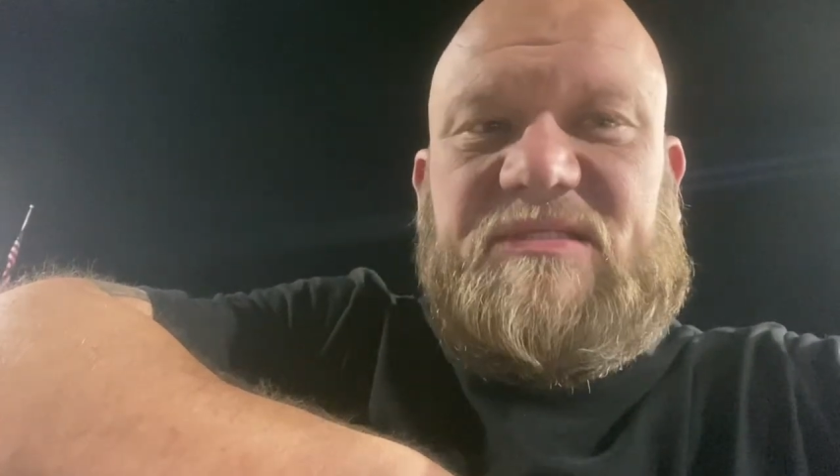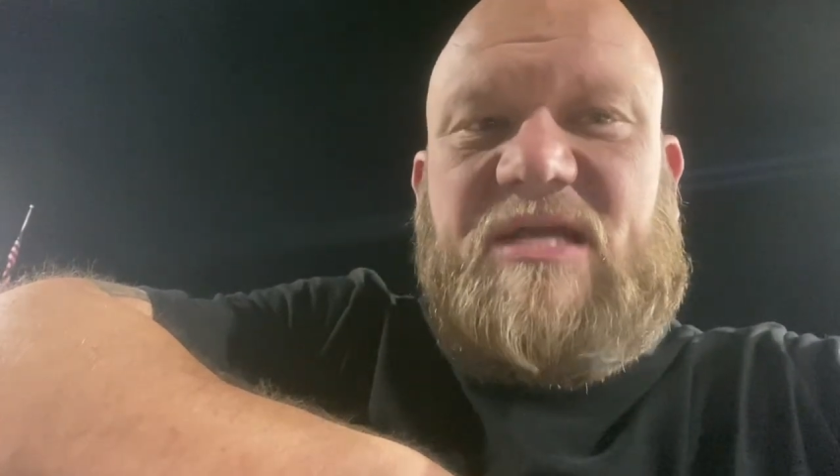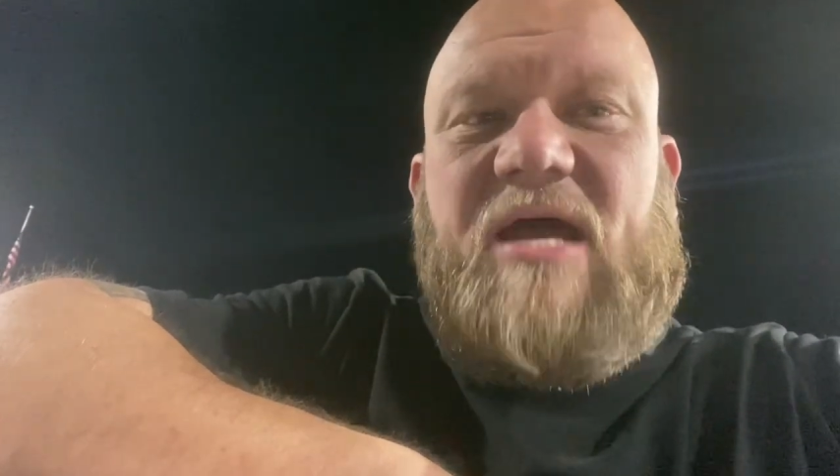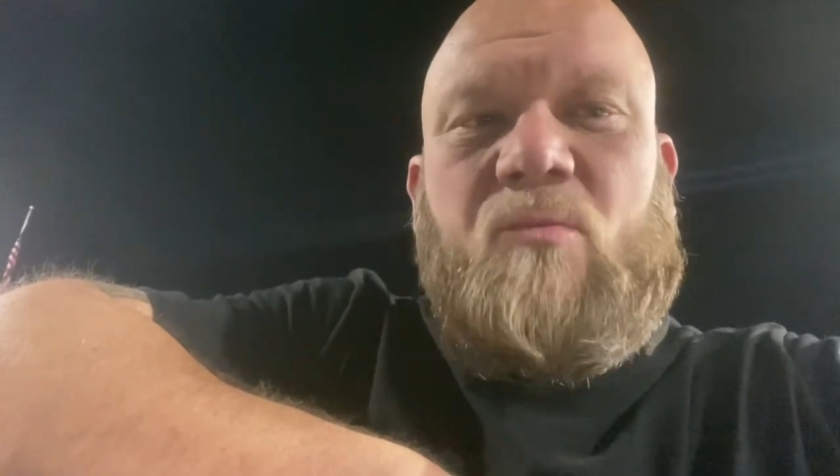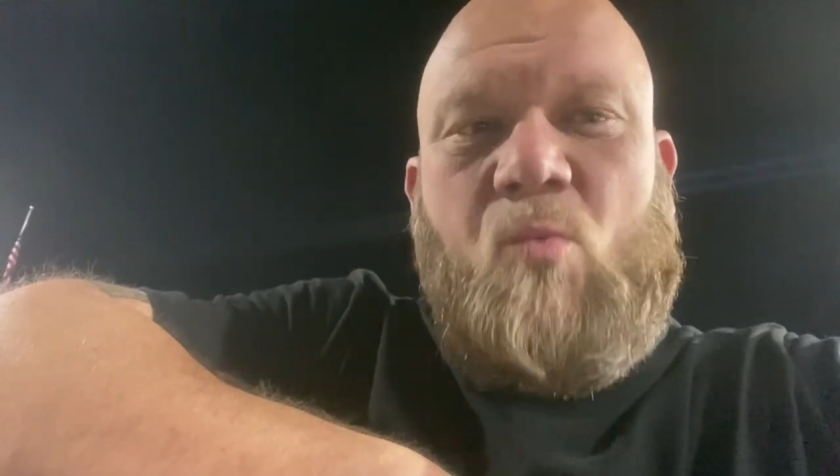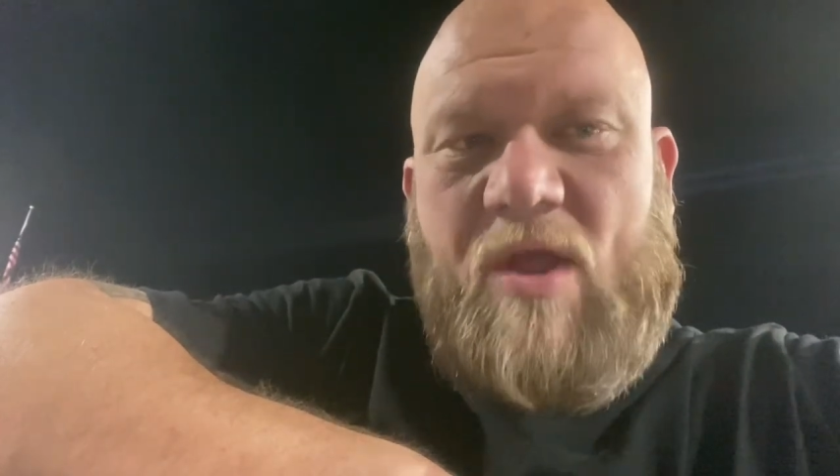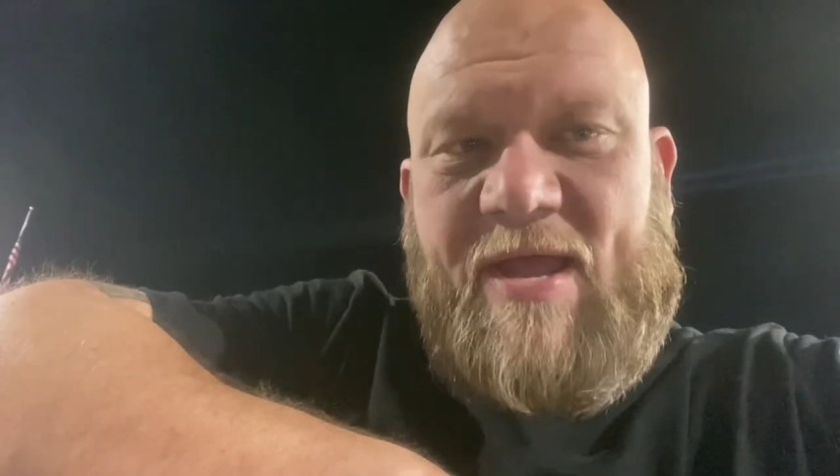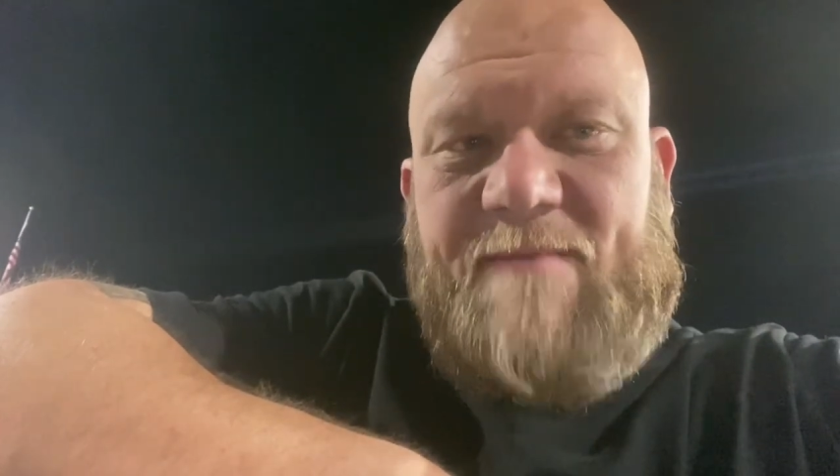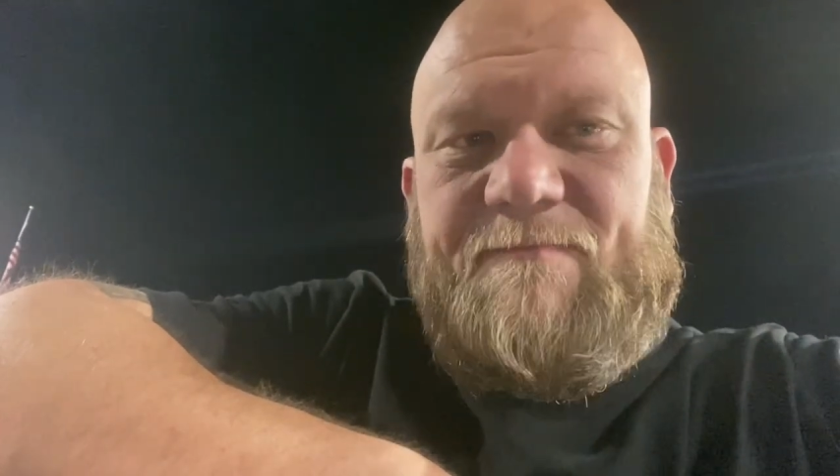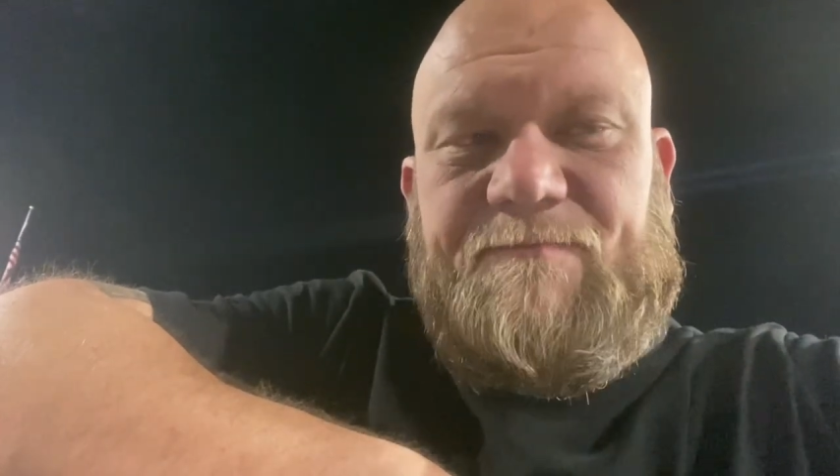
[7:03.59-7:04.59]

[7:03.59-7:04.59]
gotten wet